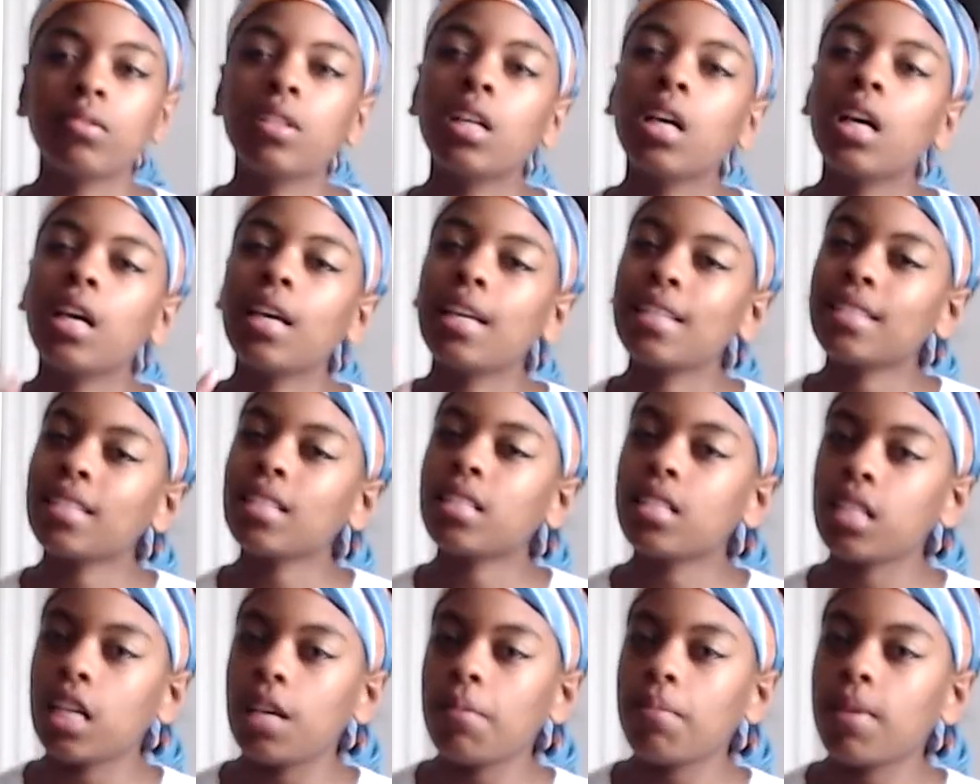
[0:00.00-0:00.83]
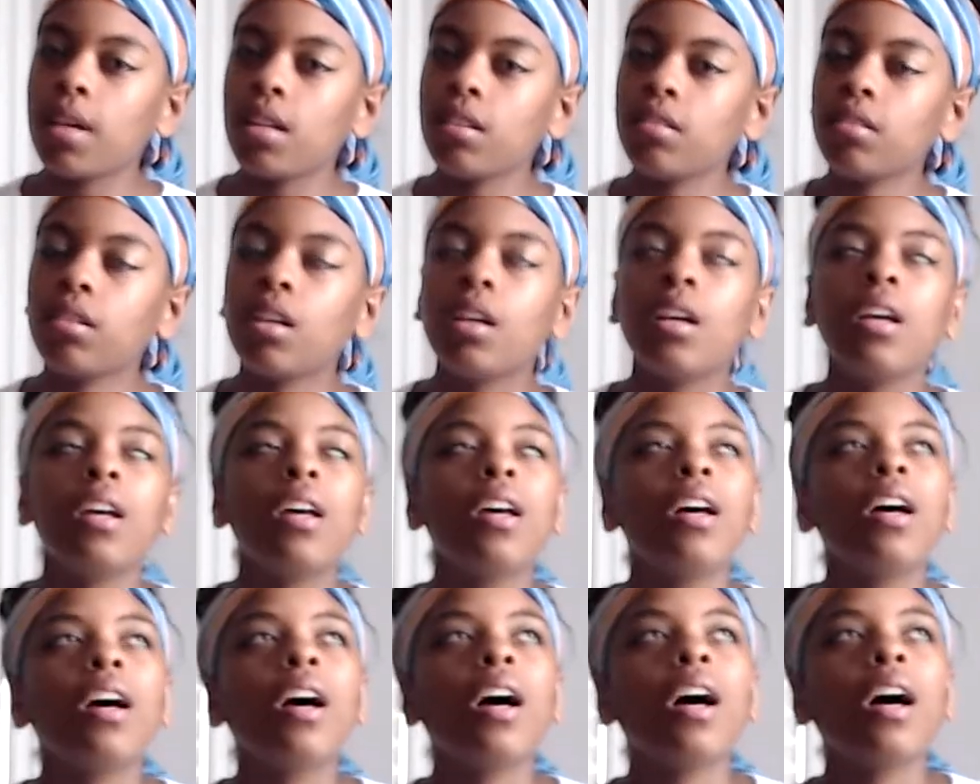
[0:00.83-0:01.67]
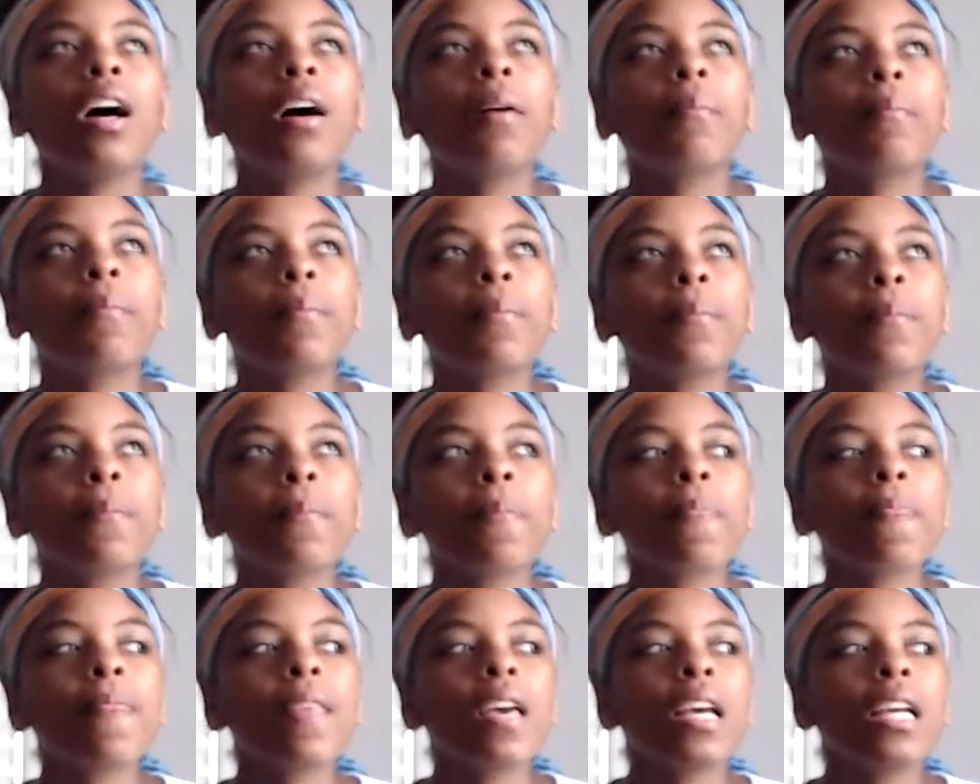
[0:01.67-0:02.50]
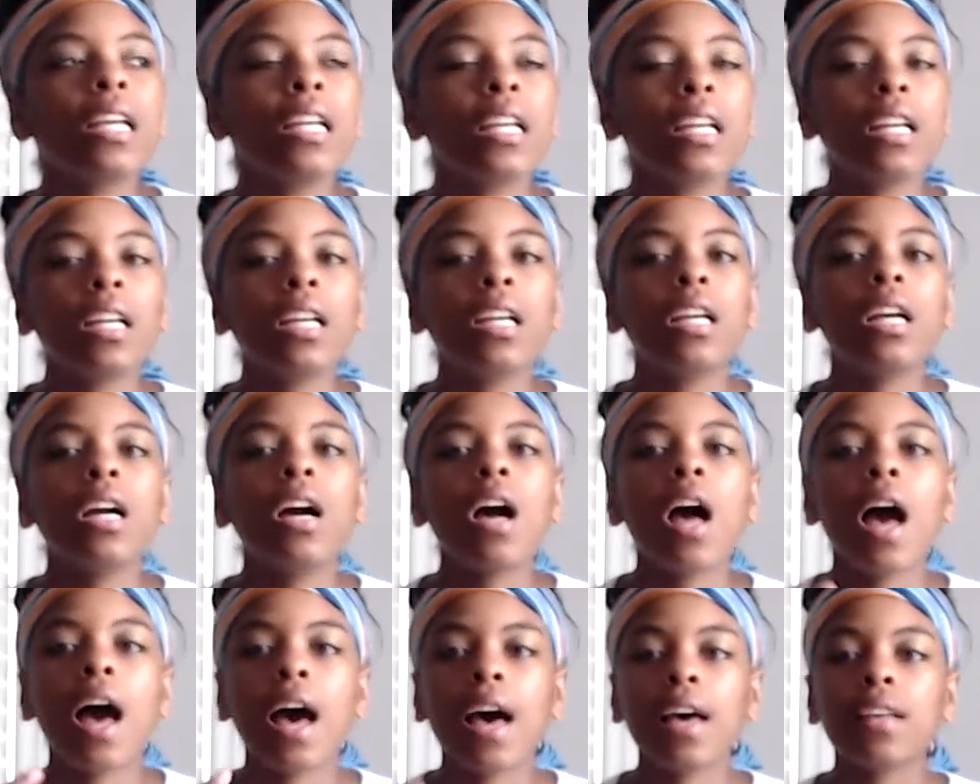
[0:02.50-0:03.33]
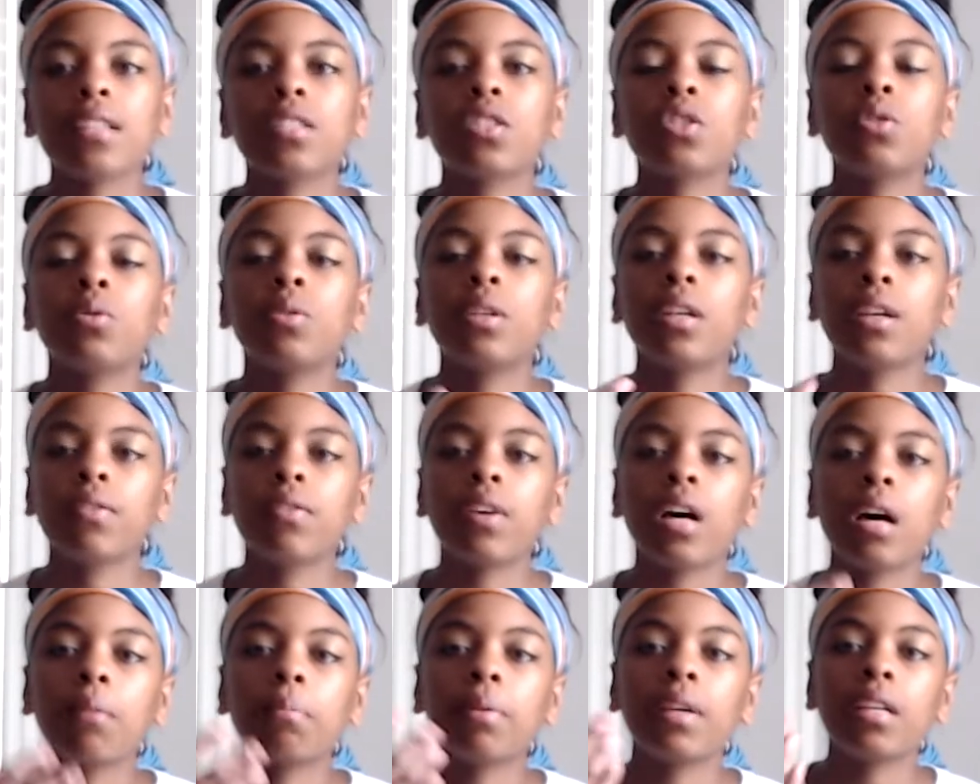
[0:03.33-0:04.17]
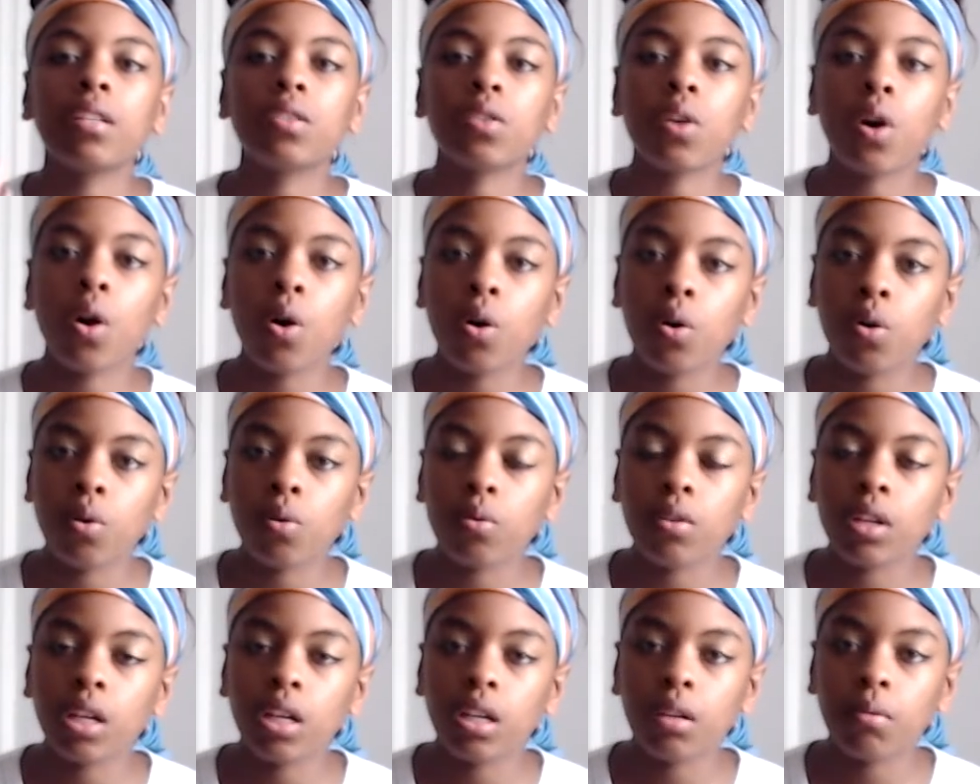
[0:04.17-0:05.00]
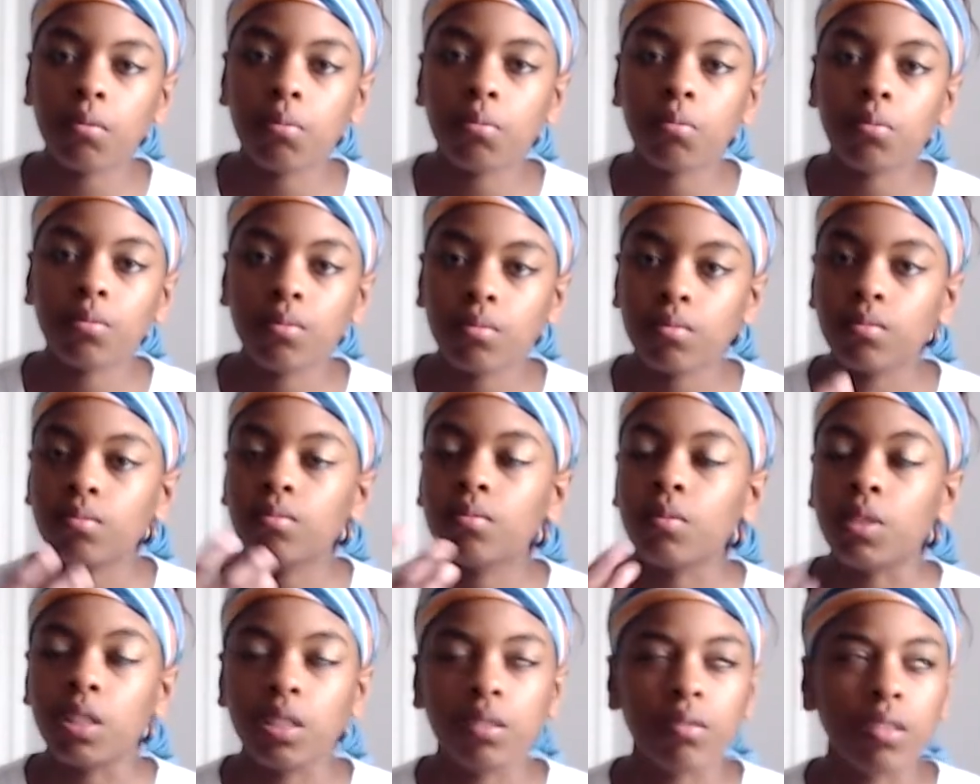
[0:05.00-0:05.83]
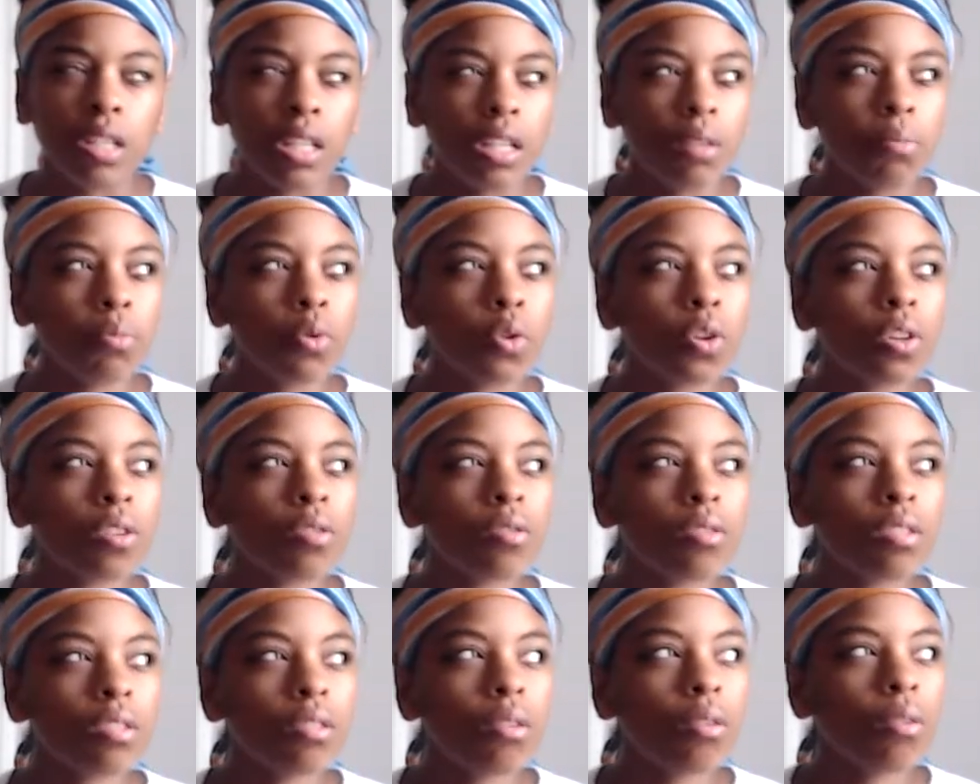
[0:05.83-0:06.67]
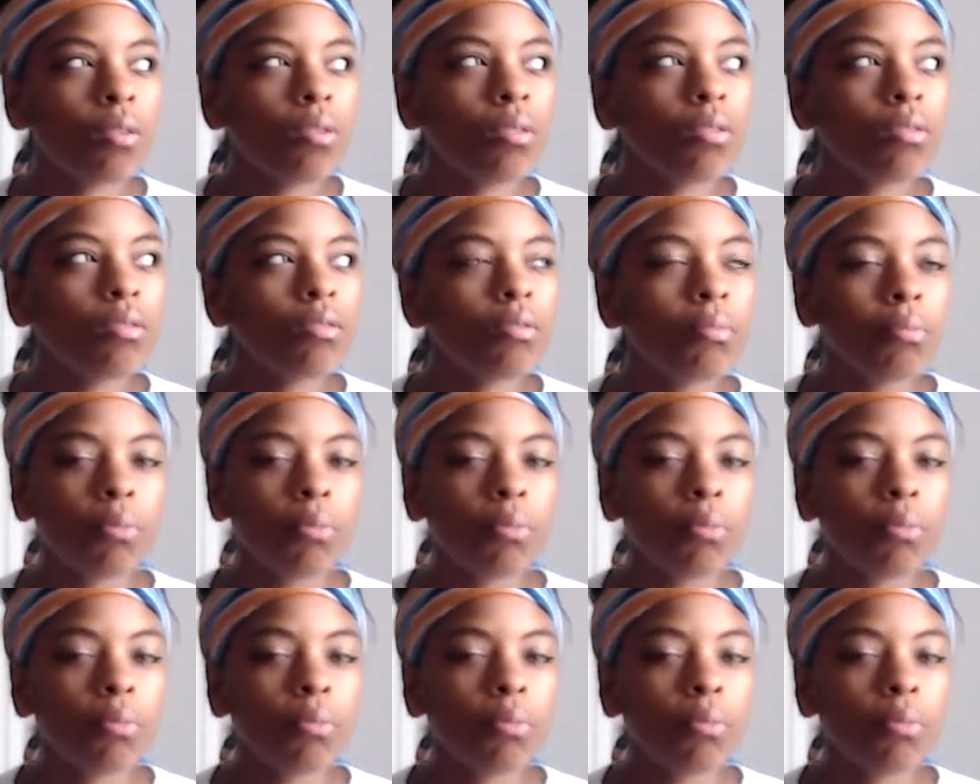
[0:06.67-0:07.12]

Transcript: he's a demon. He has to give up his own mortal soul.